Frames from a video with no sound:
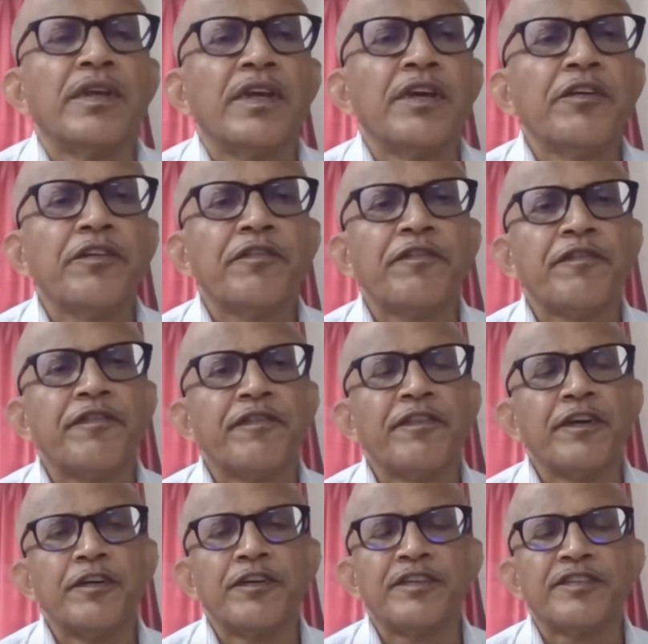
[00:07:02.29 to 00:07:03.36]
If
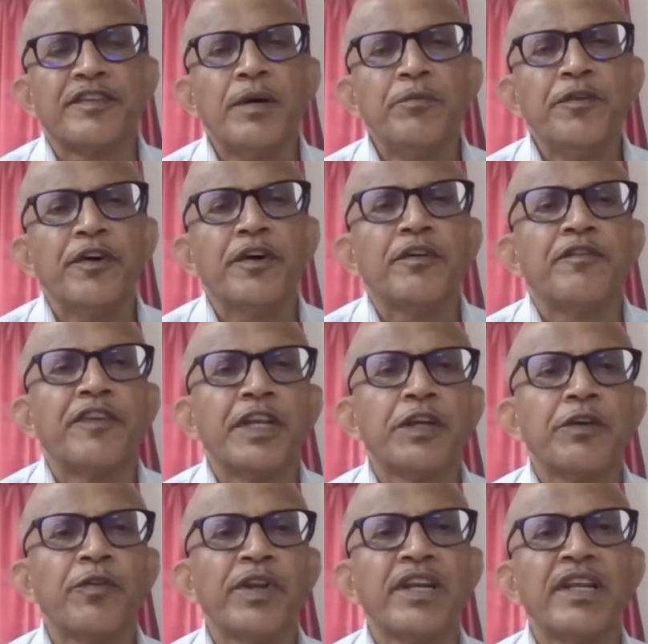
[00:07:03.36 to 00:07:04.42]
some
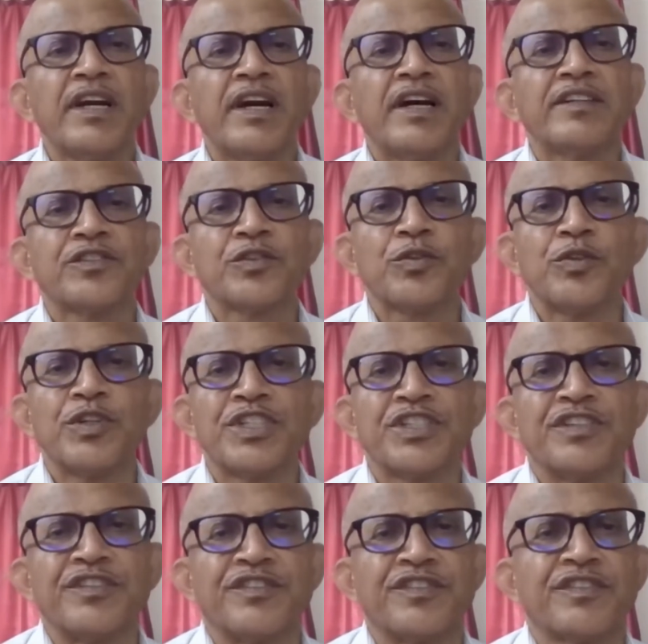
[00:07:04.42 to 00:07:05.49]
frequently asked
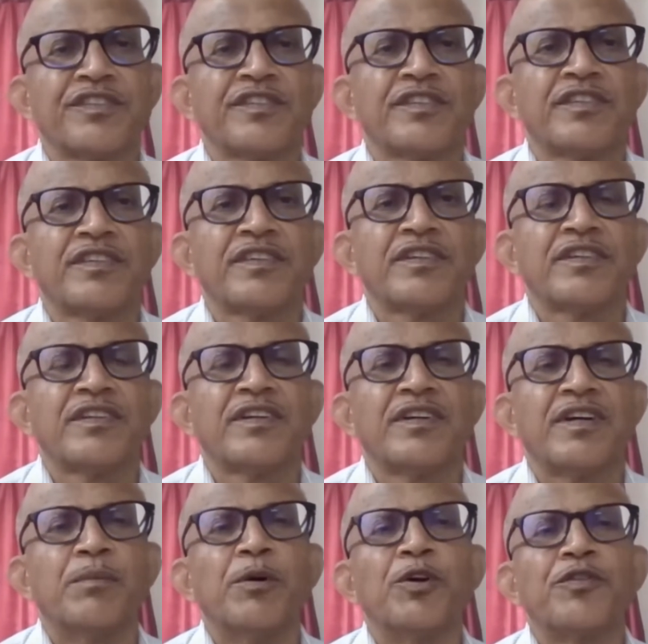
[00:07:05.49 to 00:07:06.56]
questions
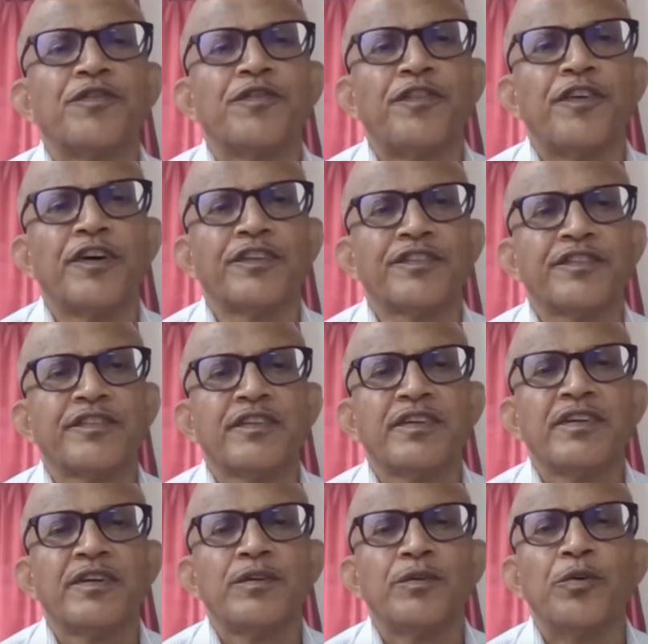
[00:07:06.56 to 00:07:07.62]
about FOSS
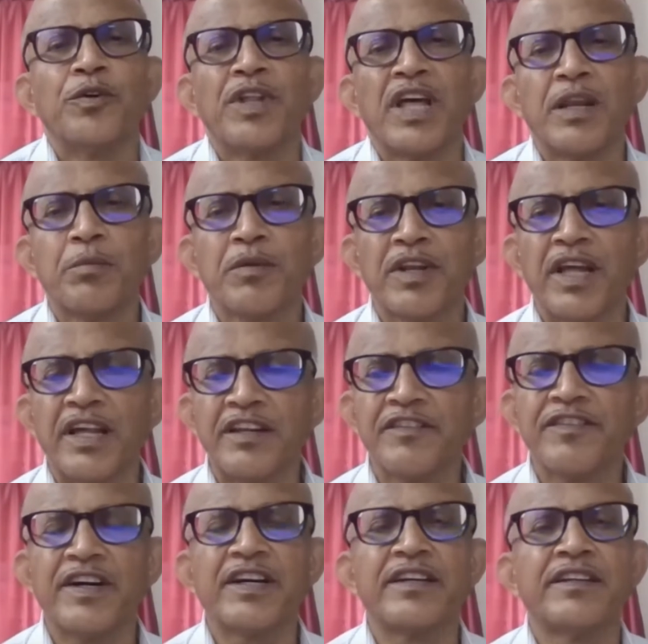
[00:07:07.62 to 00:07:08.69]
would help
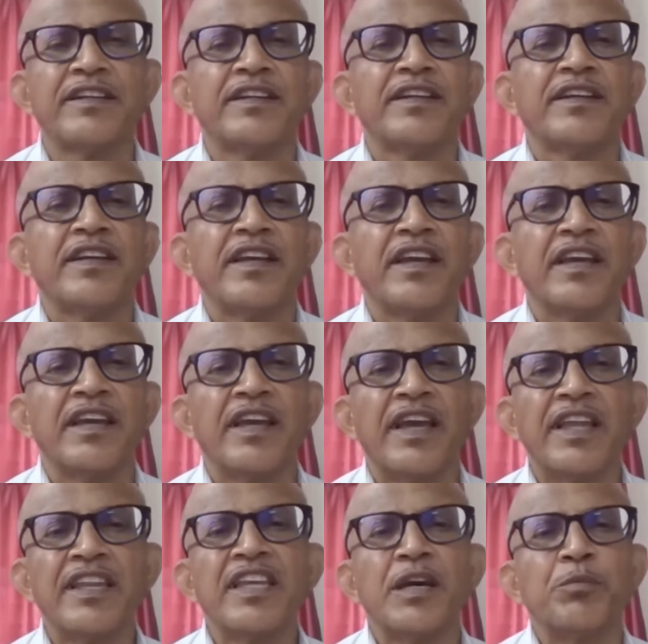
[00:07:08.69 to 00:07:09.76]
clarify
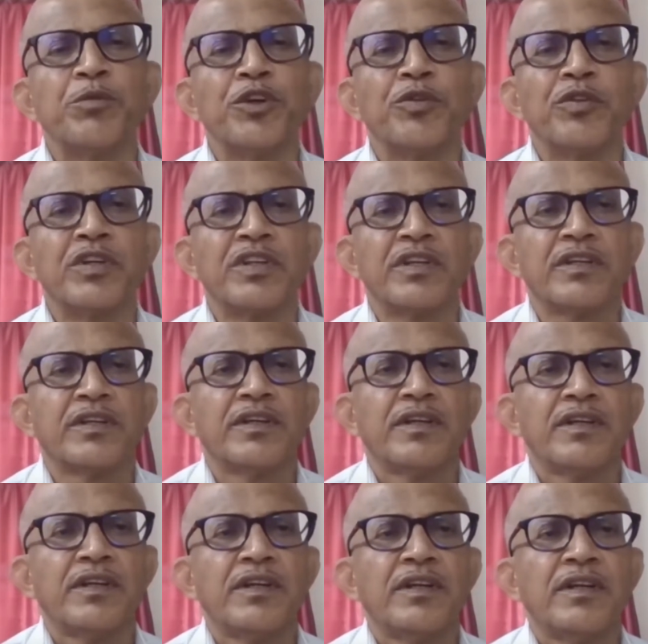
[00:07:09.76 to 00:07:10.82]
any ambiguity.
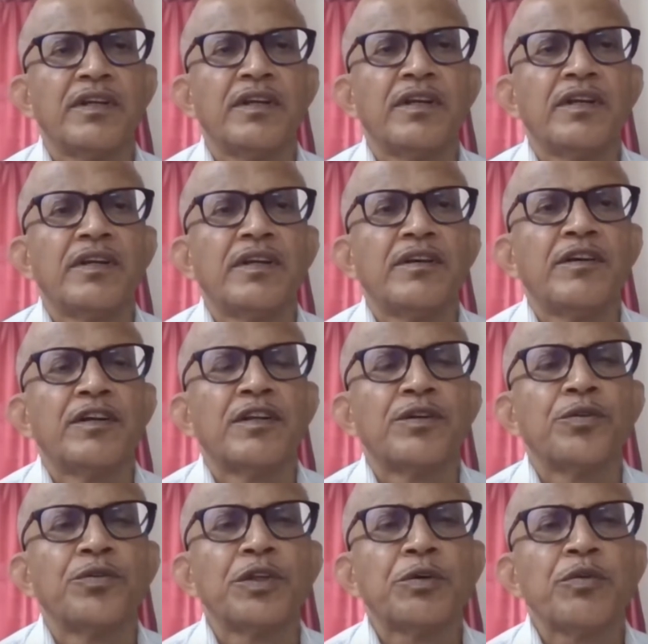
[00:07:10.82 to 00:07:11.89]

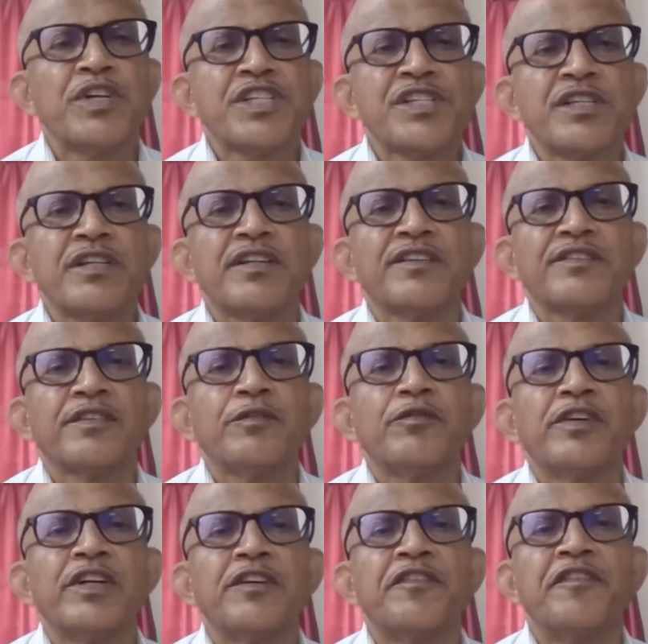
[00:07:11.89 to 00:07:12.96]
To the question, does the
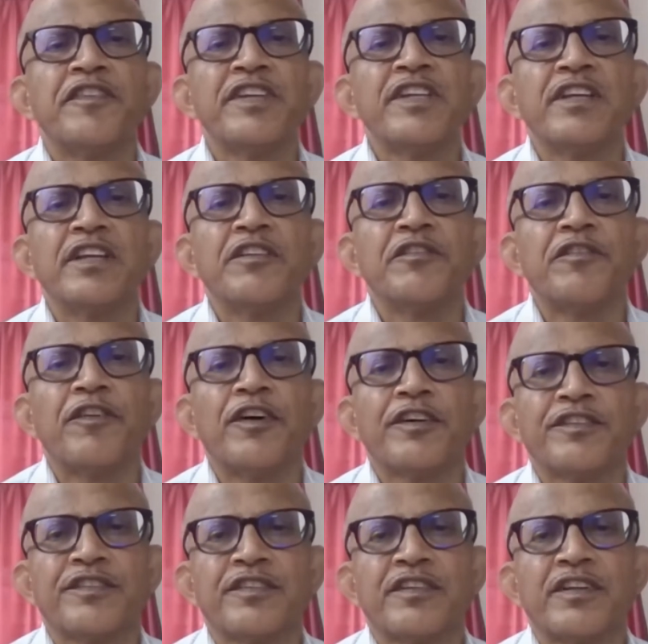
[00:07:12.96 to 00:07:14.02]
word free in
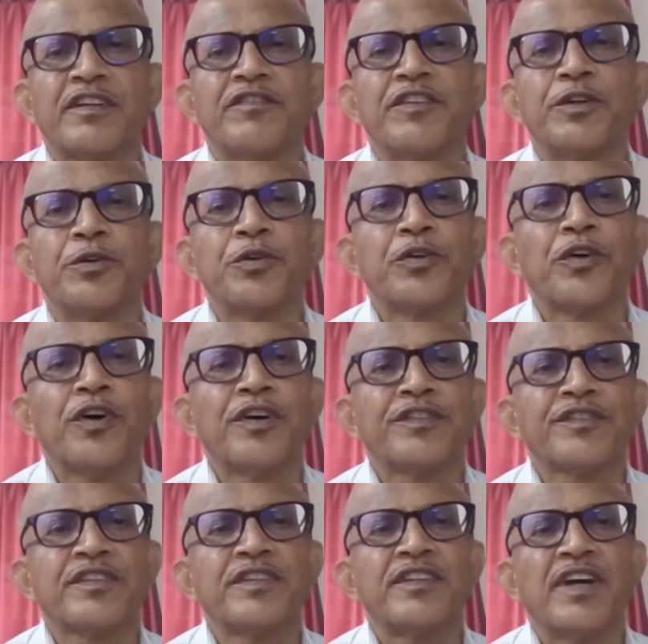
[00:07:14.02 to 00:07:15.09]
FOSS refer to
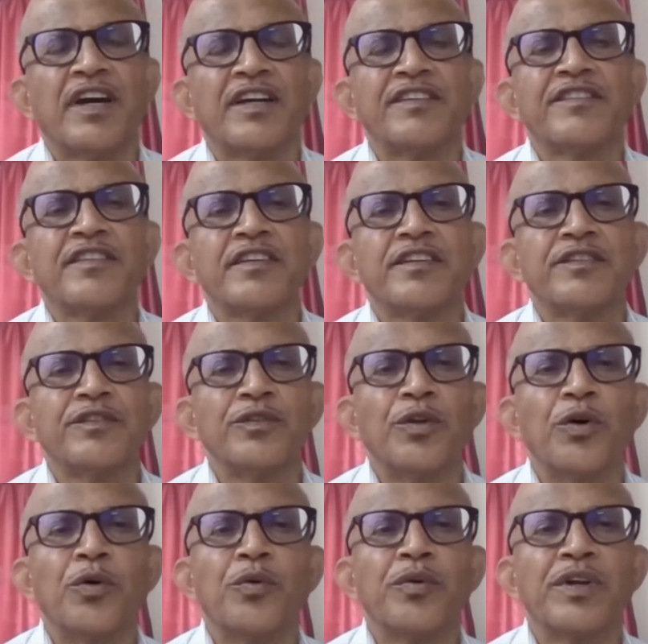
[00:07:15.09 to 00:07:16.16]
cost? The answer is
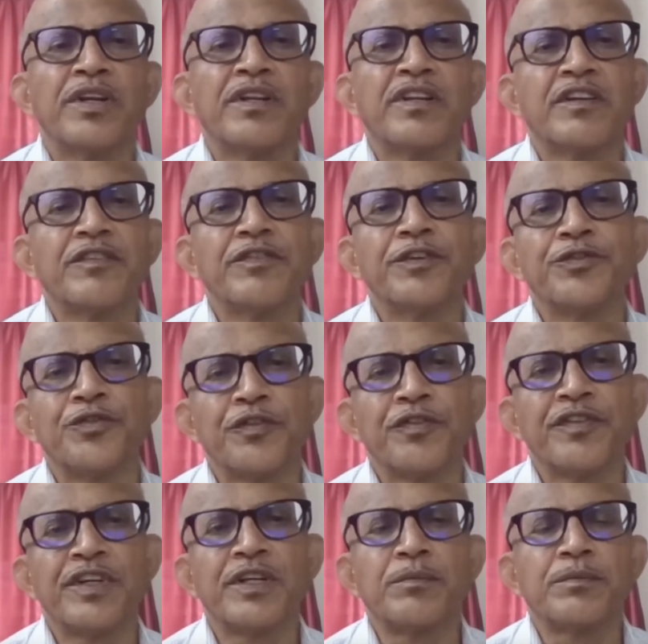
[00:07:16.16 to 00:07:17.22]
no, it refers to
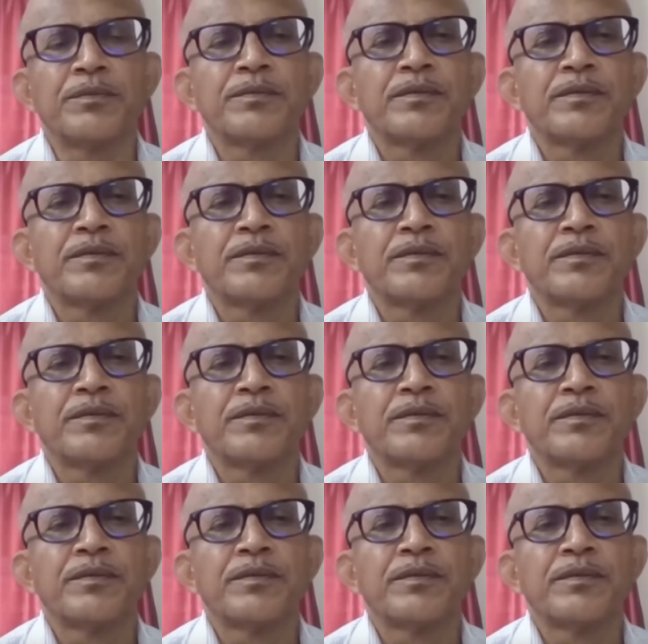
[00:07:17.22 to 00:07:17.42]
freedom.